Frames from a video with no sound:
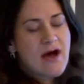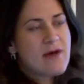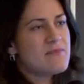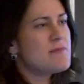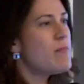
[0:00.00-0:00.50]

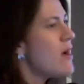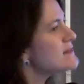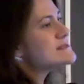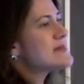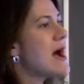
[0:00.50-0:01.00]
The
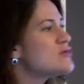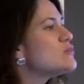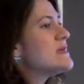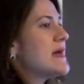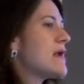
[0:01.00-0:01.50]
point is, how do
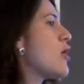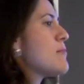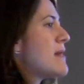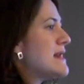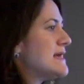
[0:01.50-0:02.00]
we get
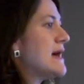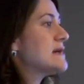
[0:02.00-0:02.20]
our money